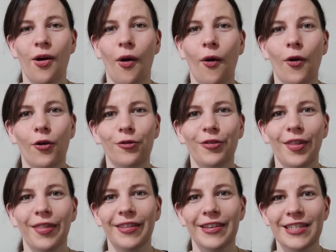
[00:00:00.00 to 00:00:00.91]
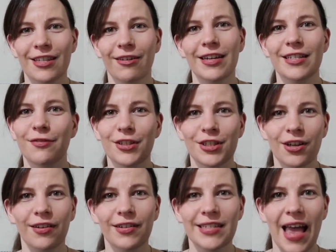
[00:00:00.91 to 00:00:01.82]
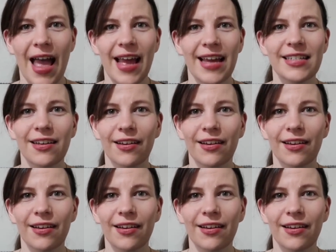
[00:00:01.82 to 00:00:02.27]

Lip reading: of the size of a child's head.